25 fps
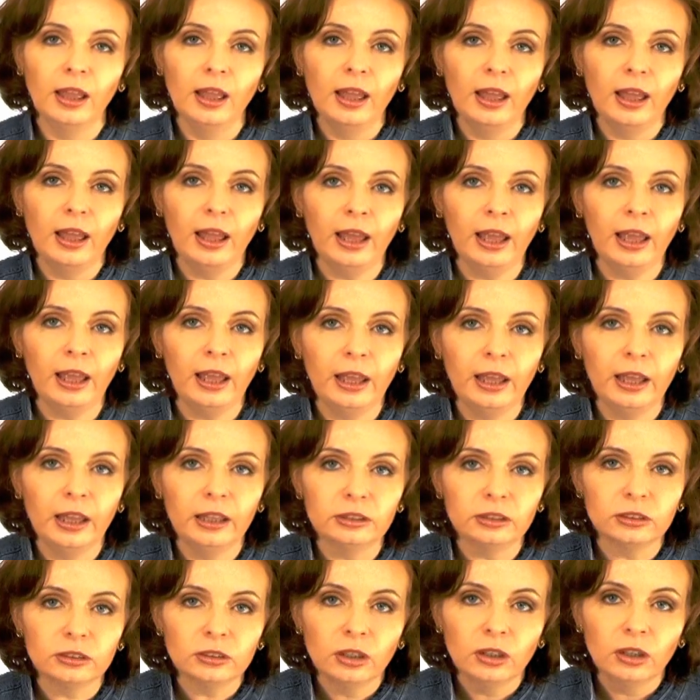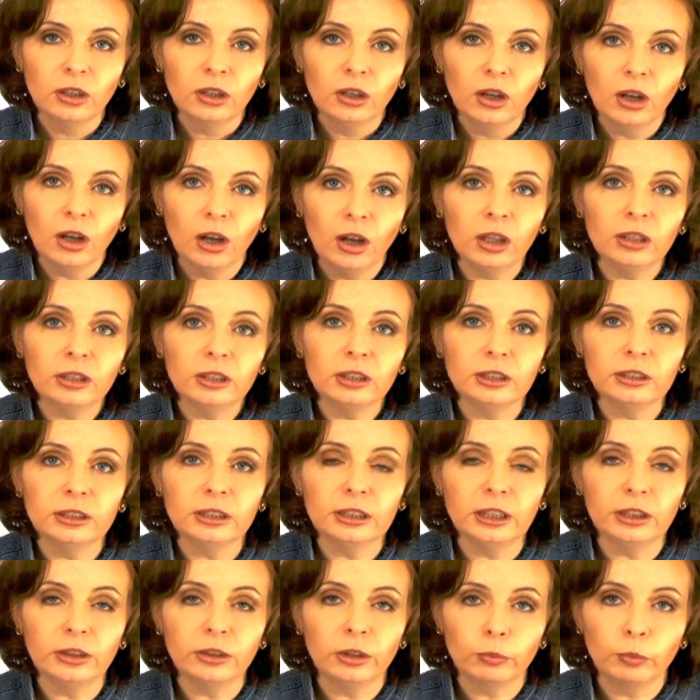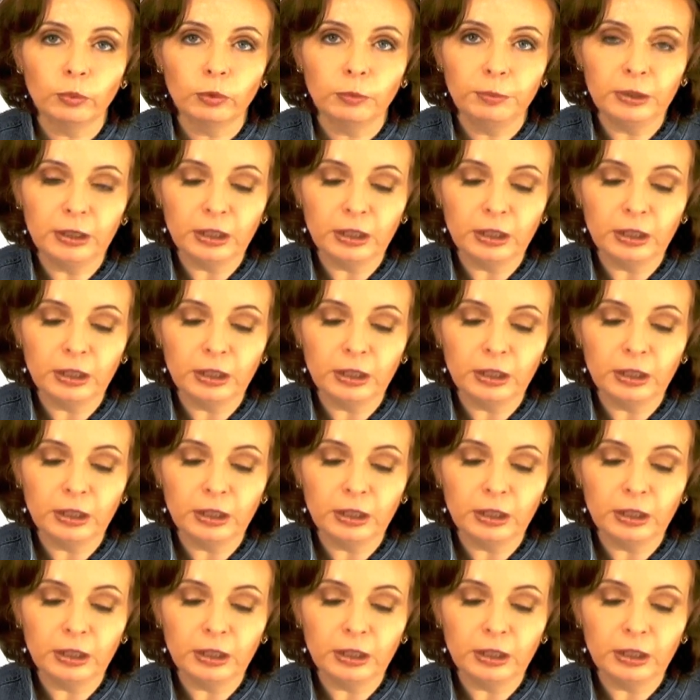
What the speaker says: And on the lid, there will be a